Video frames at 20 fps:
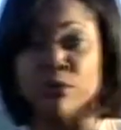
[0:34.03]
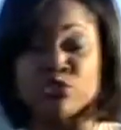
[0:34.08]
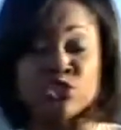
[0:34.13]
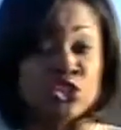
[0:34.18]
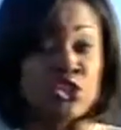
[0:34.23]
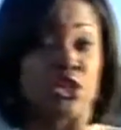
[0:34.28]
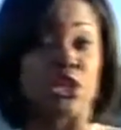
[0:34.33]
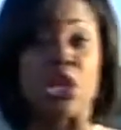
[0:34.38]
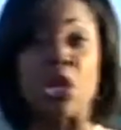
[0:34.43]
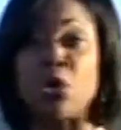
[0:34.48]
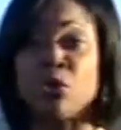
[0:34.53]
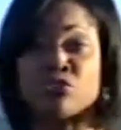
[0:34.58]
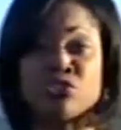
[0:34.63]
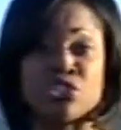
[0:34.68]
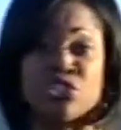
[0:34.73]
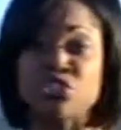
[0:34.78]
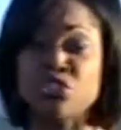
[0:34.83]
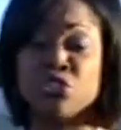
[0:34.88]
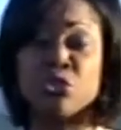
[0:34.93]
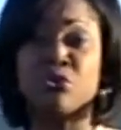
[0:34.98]
to close
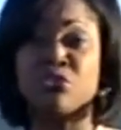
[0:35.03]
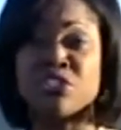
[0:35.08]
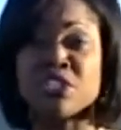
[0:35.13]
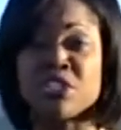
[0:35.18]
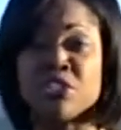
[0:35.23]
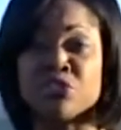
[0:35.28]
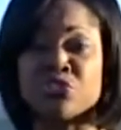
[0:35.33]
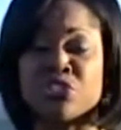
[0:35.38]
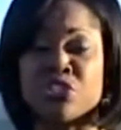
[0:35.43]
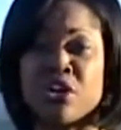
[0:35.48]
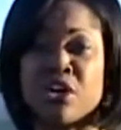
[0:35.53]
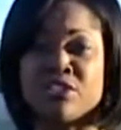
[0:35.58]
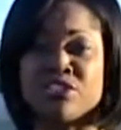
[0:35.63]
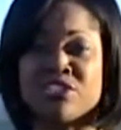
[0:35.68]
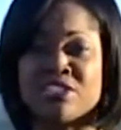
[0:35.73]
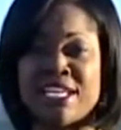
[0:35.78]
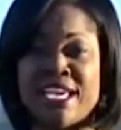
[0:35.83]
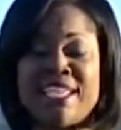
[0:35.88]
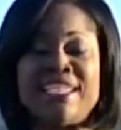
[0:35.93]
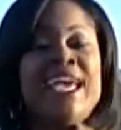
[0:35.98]
the two centers in our
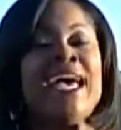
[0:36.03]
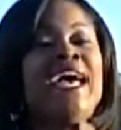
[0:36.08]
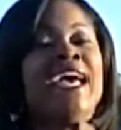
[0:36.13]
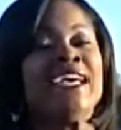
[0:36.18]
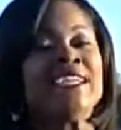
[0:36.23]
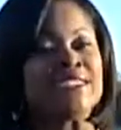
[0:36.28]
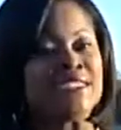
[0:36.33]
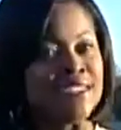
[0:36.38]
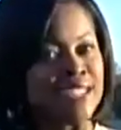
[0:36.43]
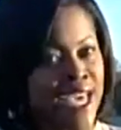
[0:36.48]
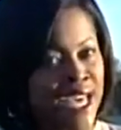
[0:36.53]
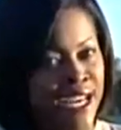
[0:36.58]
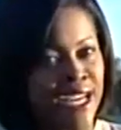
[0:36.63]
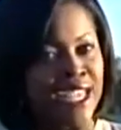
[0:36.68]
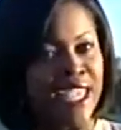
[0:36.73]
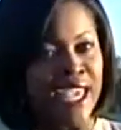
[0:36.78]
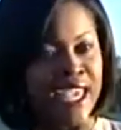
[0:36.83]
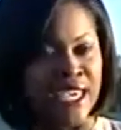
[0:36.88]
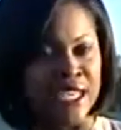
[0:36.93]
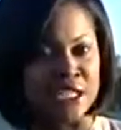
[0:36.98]
state
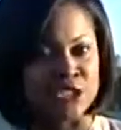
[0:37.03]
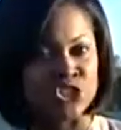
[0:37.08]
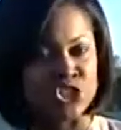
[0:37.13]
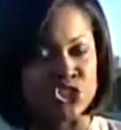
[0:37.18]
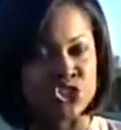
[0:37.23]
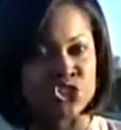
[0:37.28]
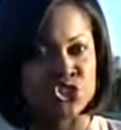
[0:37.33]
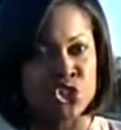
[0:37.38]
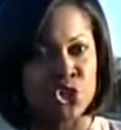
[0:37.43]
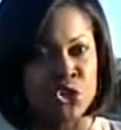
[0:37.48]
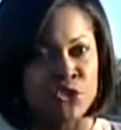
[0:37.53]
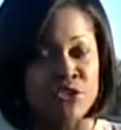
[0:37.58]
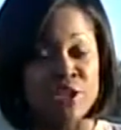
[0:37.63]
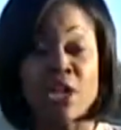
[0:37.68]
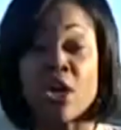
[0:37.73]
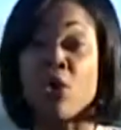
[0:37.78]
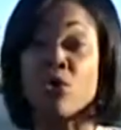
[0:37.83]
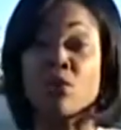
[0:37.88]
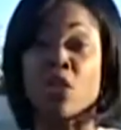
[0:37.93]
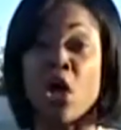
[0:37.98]
dedicated to
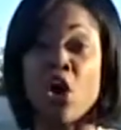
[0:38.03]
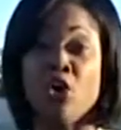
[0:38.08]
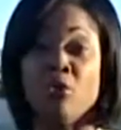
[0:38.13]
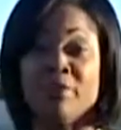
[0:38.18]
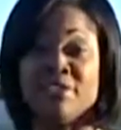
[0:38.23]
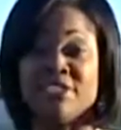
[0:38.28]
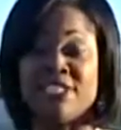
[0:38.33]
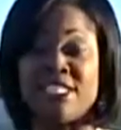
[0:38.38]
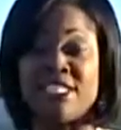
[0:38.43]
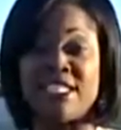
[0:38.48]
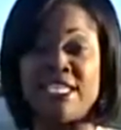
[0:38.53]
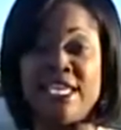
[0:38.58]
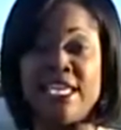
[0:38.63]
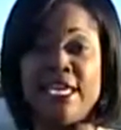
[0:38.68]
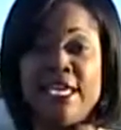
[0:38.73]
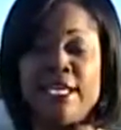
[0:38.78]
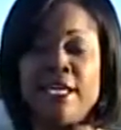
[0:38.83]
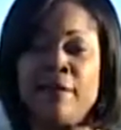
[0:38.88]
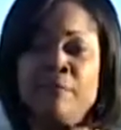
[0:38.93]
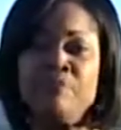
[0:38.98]
serving Oklahomans in
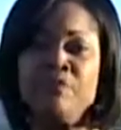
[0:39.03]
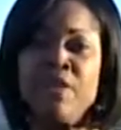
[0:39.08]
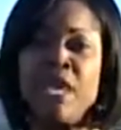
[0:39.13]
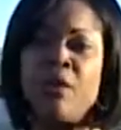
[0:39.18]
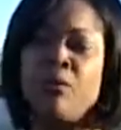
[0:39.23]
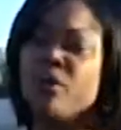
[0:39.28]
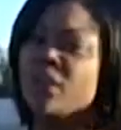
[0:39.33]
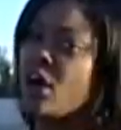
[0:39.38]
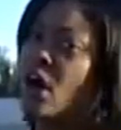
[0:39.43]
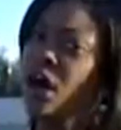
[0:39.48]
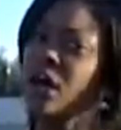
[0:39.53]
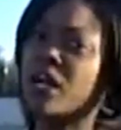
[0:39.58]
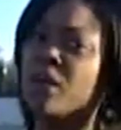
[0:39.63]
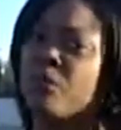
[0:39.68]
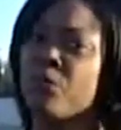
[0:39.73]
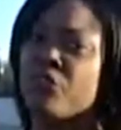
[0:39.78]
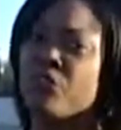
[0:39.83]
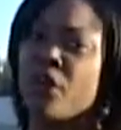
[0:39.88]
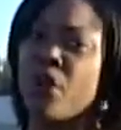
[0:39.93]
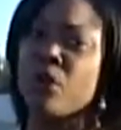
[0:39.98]
need. And we caught
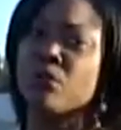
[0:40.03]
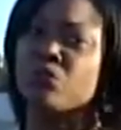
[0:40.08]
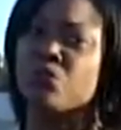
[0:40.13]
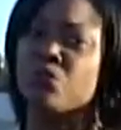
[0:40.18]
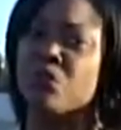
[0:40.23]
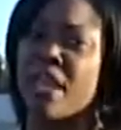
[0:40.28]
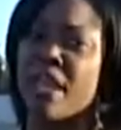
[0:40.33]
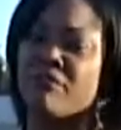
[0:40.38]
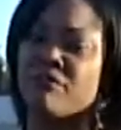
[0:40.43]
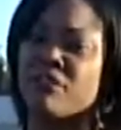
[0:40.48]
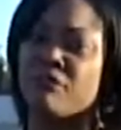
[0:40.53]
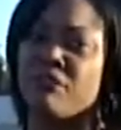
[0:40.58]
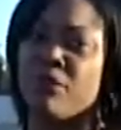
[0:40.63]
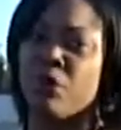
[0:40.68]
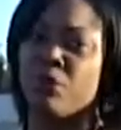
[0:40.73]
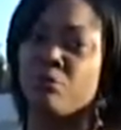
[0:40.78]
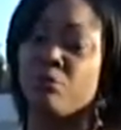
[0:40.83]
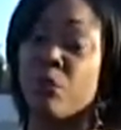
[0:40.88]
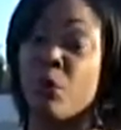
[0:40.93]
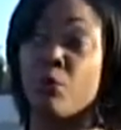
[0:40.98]
up with those who gave the
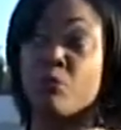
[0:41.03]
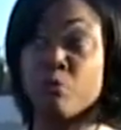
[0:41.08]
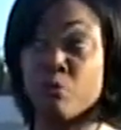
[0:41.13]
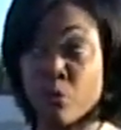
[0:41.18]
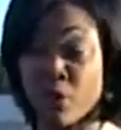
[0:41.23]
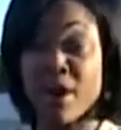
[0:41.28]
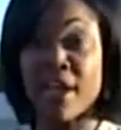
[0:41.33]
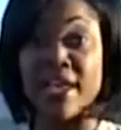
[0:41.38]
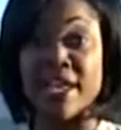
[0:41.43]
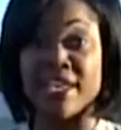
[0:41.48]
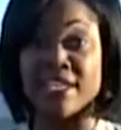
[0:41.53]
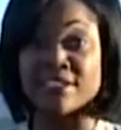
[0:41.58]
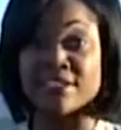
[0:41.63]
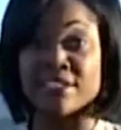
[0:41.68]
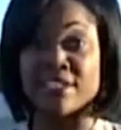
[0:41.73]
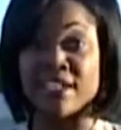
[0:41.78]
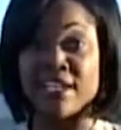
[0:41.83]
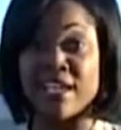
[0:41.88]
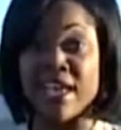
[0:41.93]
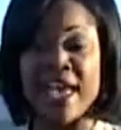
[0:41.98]
vote both
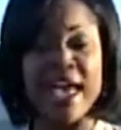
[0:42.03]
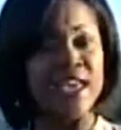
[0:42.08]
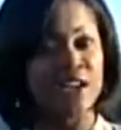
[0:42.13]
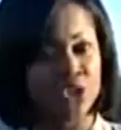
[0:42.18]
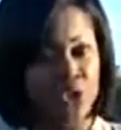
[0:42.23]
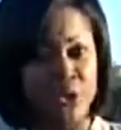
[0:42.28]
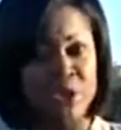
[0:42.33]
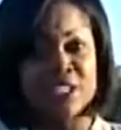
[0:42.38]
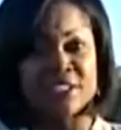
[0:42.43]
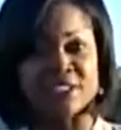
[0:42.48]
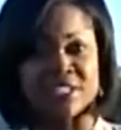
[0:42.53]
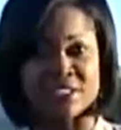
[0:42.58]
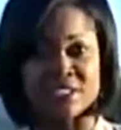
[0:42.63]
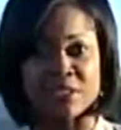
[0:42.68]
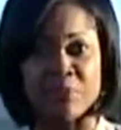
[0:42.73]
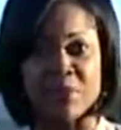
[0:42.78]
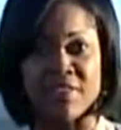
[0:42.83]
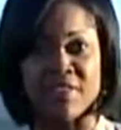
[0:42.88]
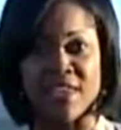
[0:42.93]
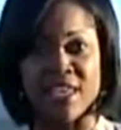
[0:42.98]
praise and
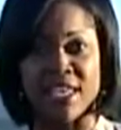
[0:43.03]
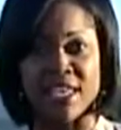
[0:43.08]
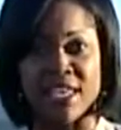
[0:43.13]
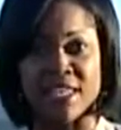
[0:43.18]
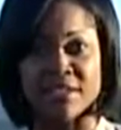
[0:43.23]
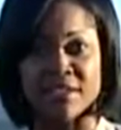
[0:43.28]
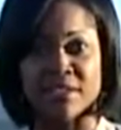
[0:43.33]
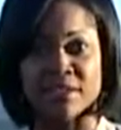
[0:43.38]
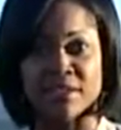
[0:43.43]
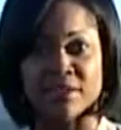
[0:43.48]
criticism in the end.